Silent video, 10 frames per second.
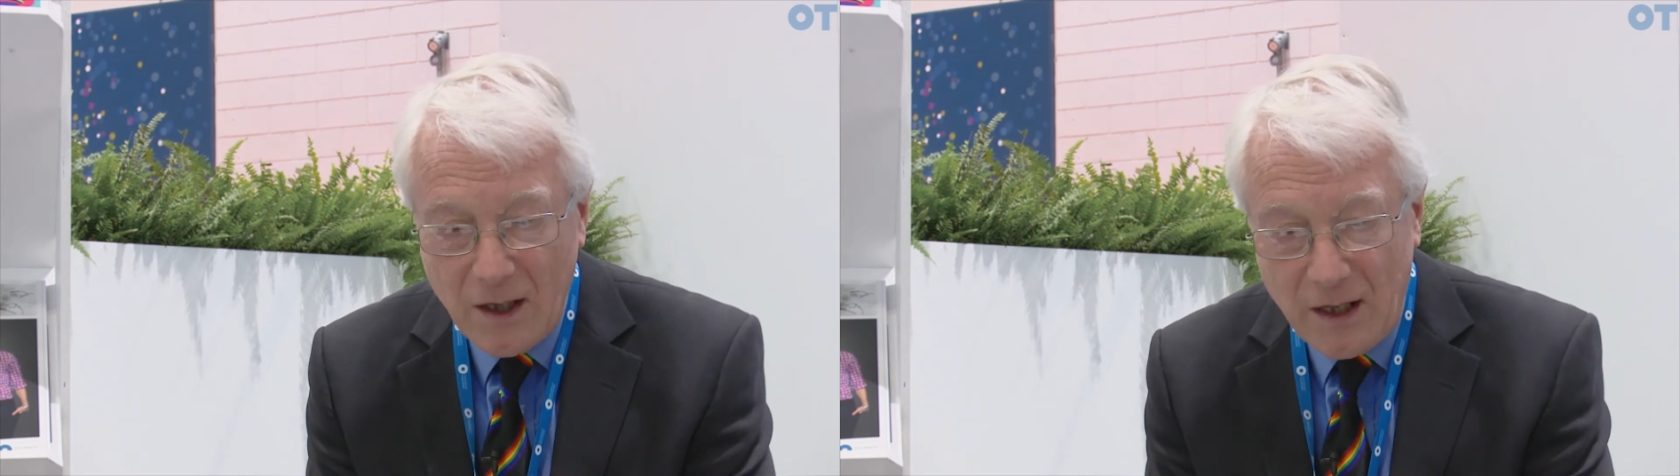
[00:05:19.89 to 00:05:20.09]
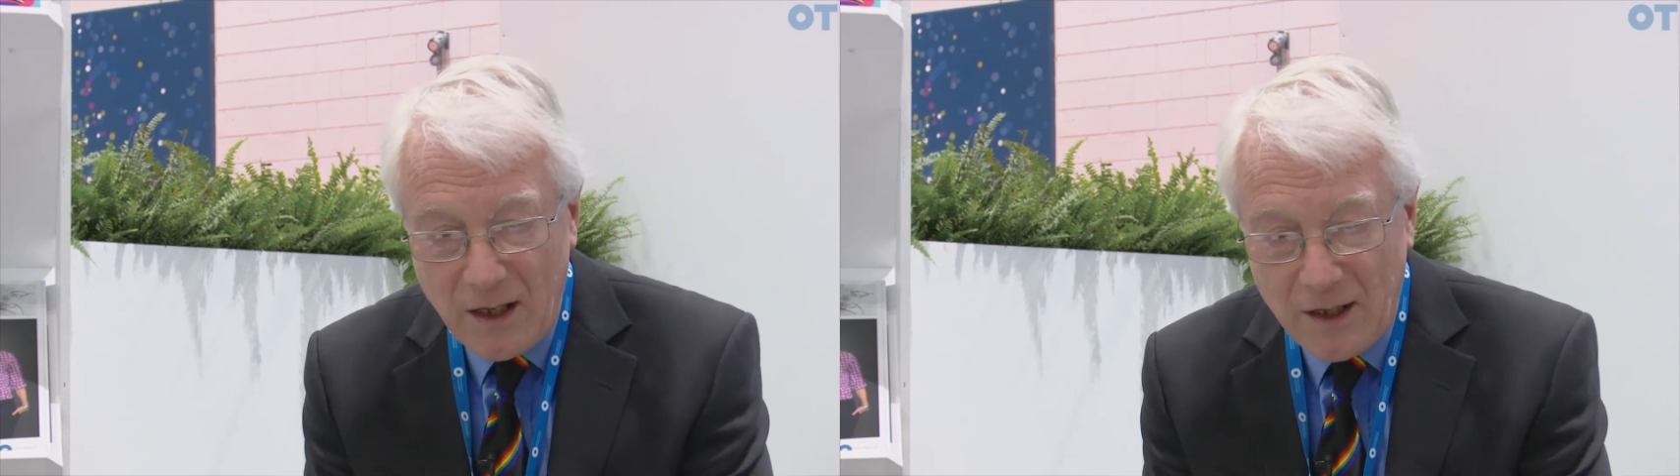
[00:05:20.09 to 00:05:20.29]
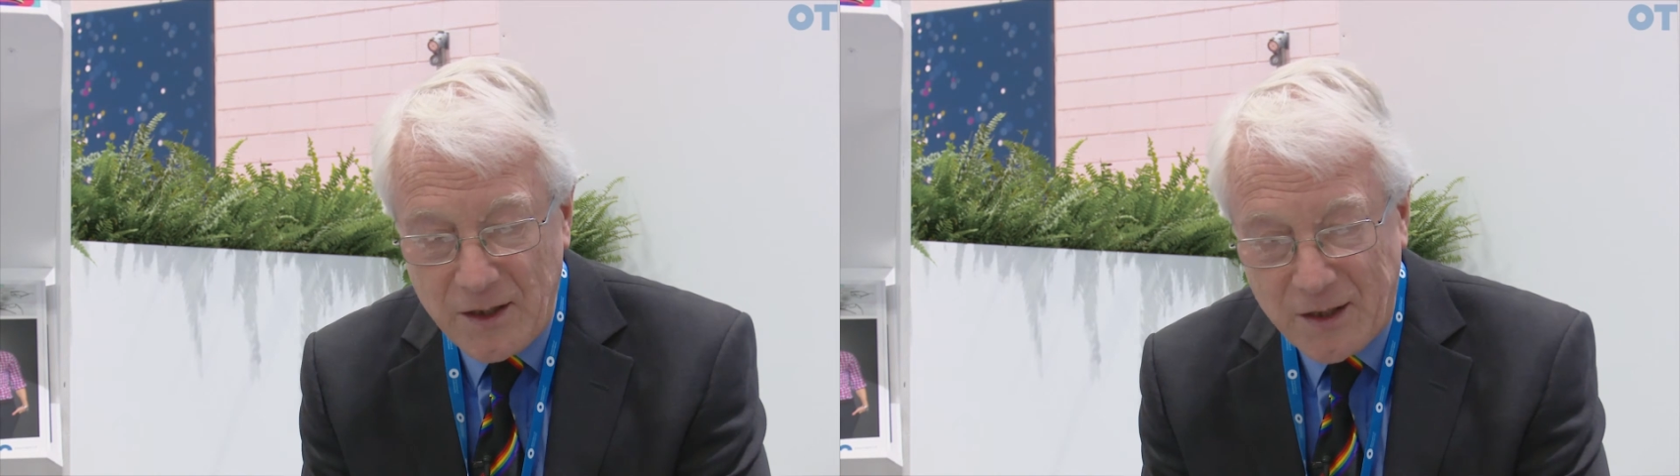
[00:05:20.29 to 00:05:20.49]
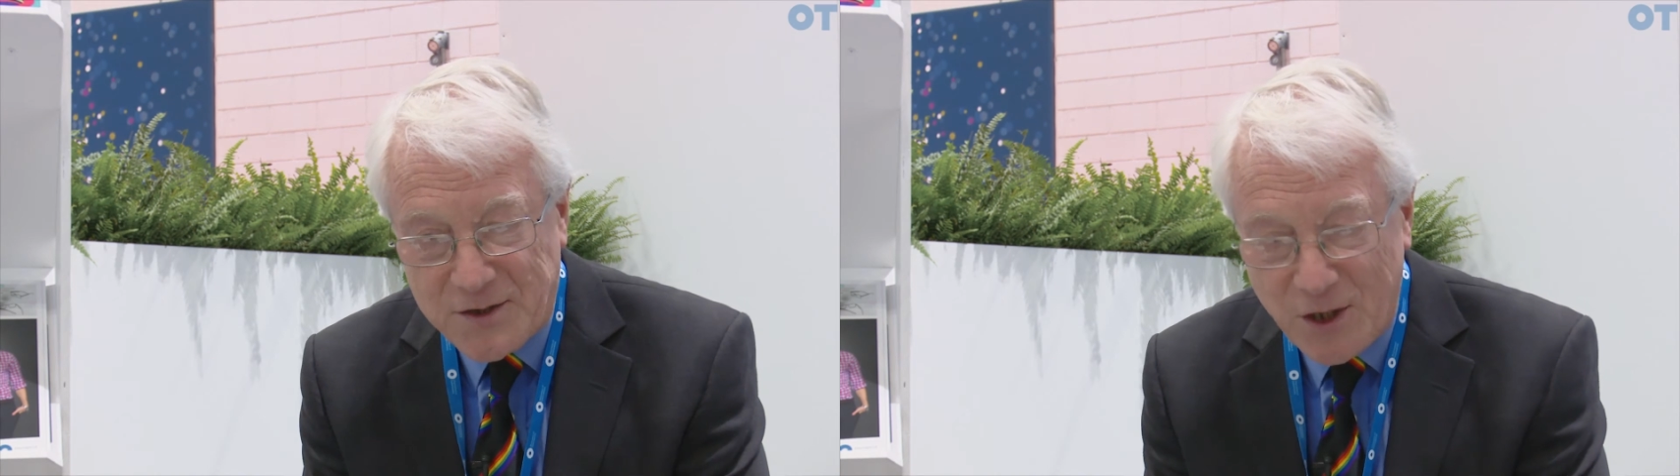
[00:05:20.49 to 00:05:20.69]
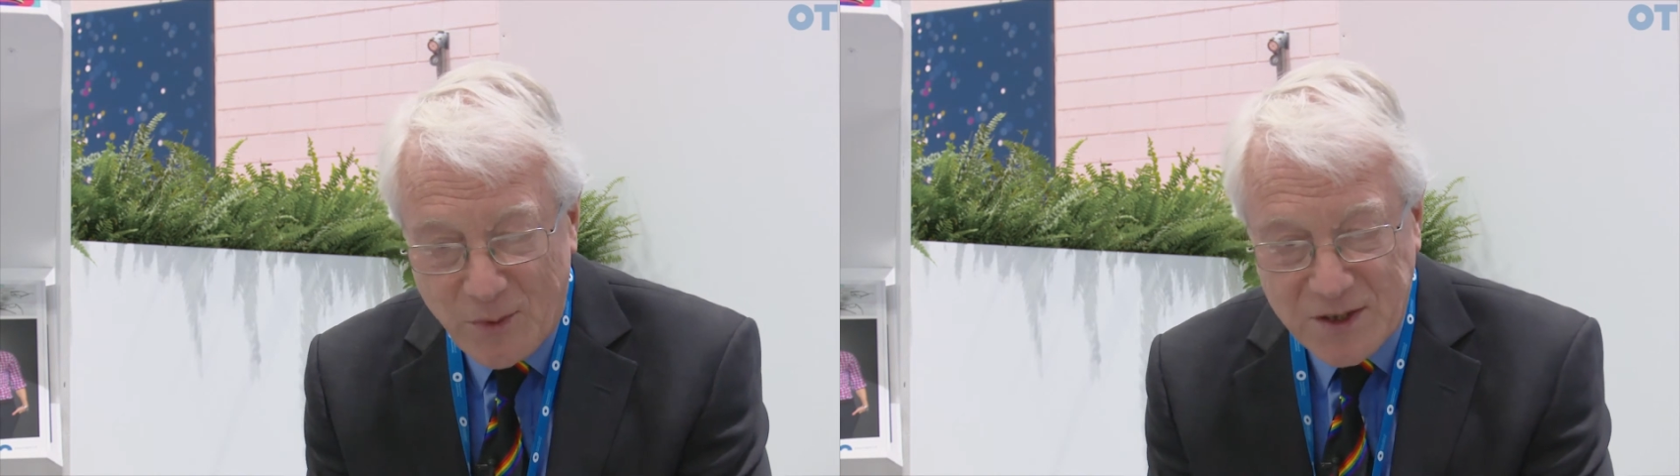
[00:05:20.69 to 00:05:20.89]

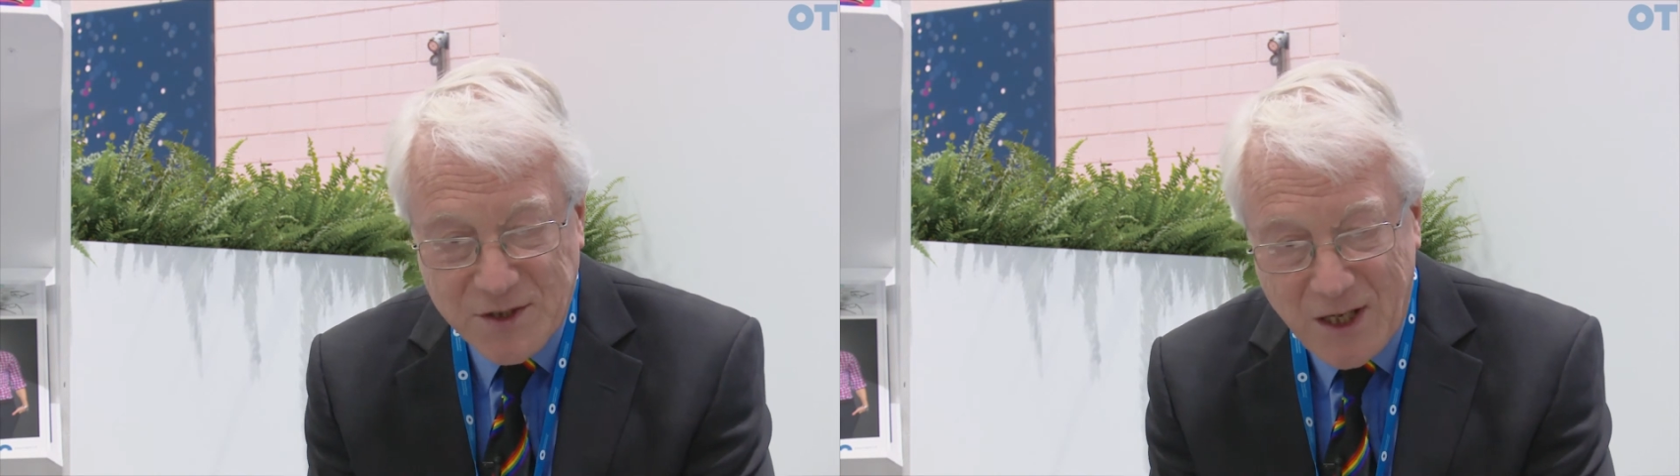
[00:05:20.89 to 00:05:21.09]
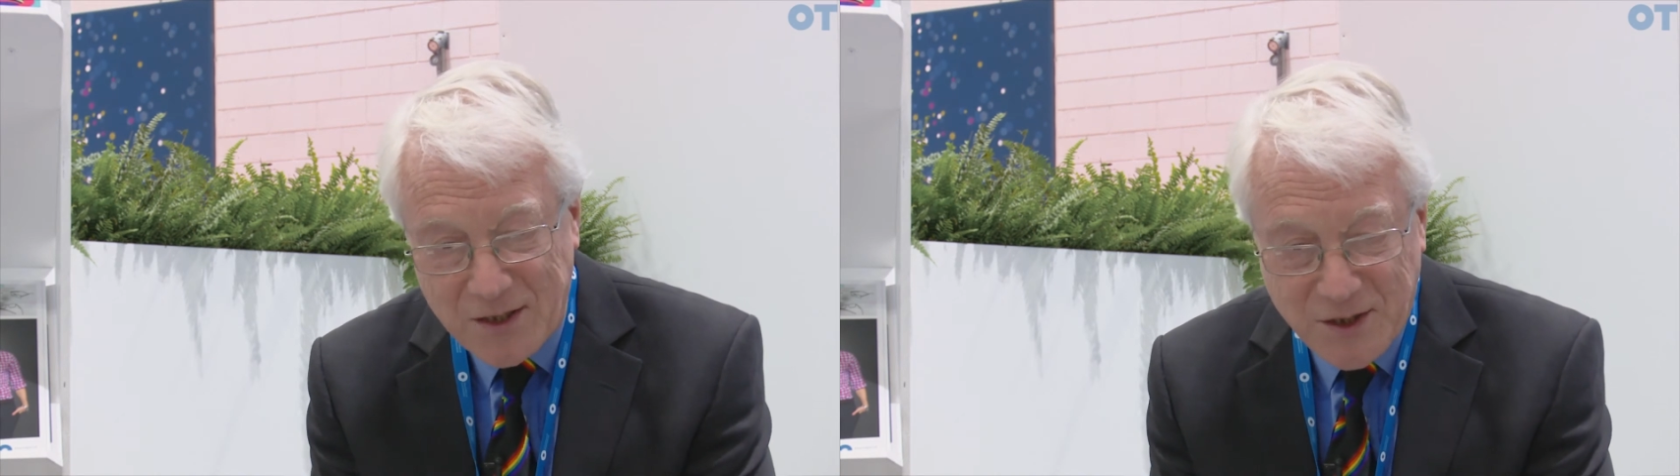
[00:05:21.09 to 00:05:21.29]
until one starts